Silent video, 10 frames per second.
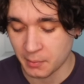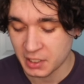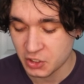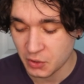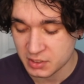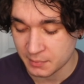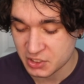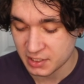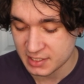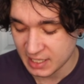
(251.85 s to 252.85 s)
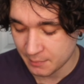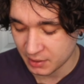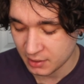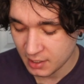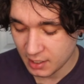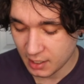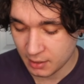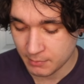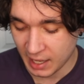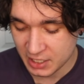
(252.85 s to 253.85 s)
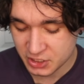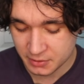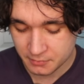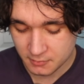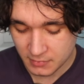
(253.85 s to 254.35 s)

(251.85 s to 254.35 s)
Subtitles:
what I'm gonna do is I'm just gonna type in imagine.